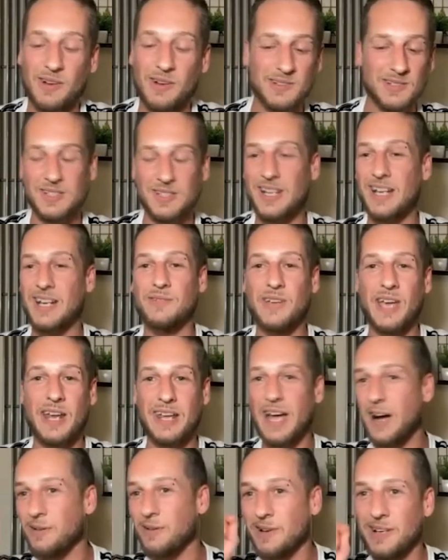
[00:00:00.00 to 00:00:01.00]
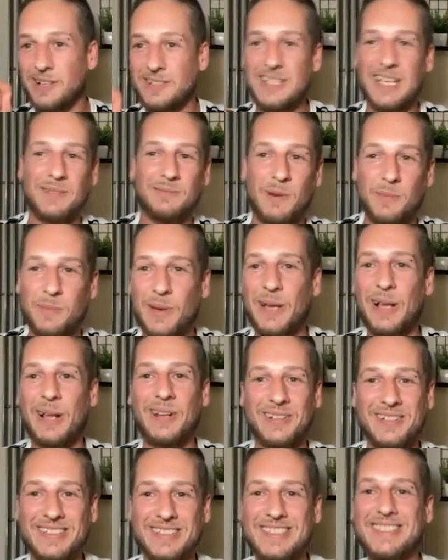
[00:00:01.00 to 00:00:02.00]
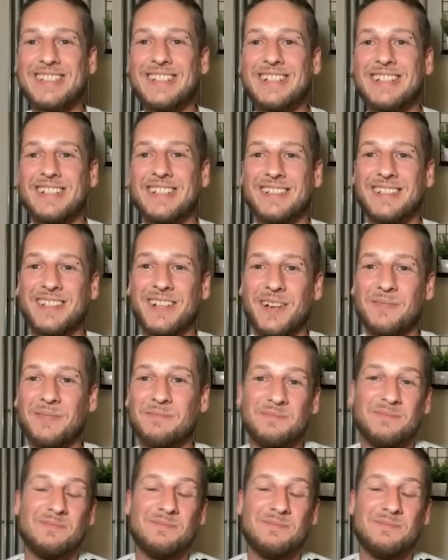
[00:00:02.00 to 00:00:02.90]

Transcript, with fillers: I'll just kind of get it out and I'll take my pill and you know,